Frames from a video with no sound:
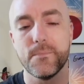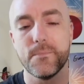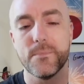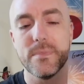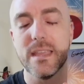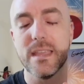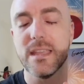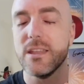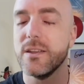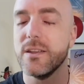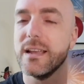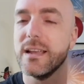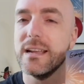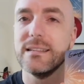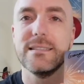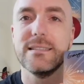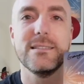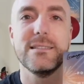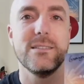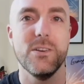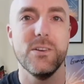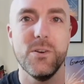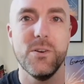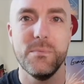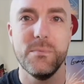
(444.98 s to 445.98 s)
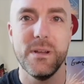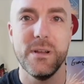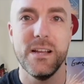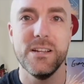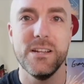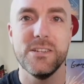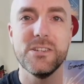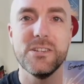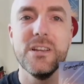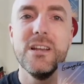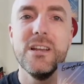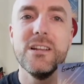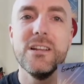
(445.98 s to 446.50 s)
Thank you guys so
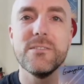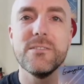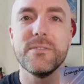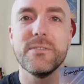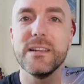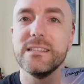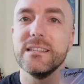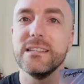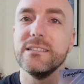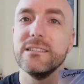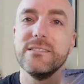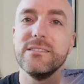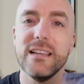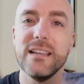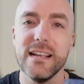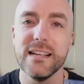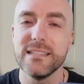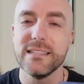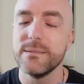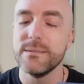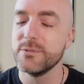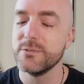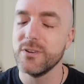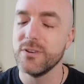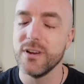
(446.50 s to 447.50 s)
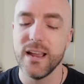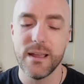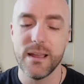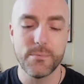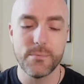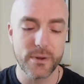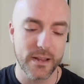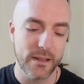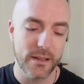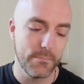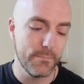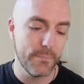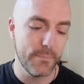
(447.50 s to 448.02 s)
much. Don't forget to like, subscribe,
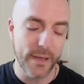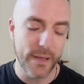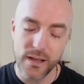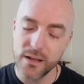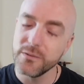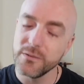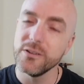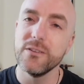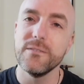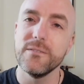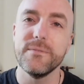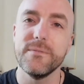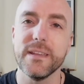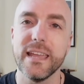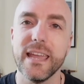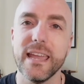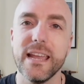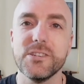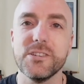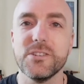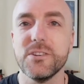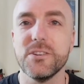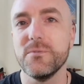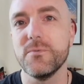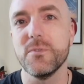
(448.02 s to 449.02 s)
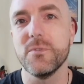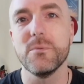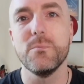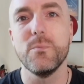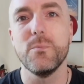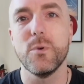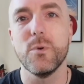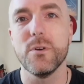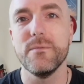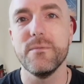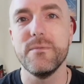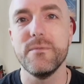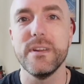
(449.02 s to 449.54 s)
ring a bell notification for
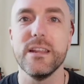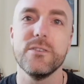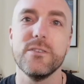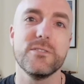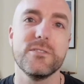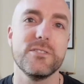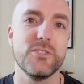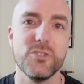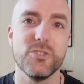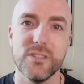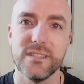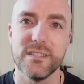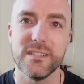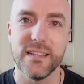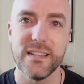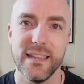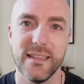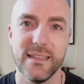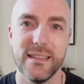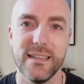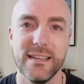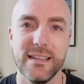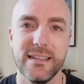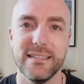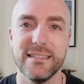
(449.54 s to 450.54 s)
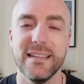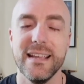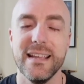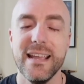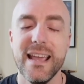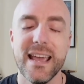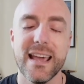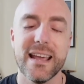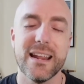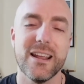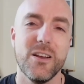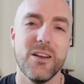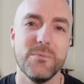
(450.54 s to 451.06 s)
more videos just like this.
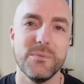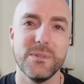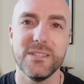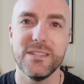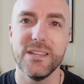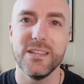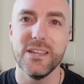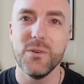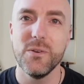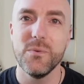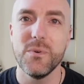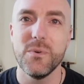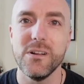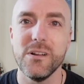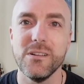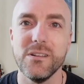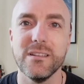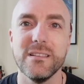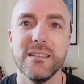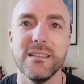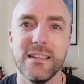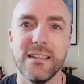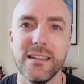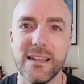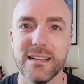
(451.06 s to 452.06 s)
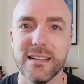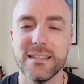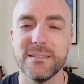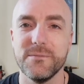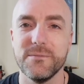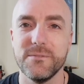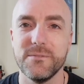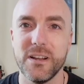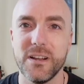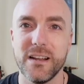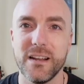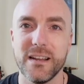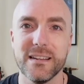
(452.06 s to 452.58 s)
And I hope to see you all in the next
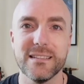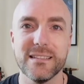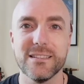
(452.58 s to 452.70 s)
VOD.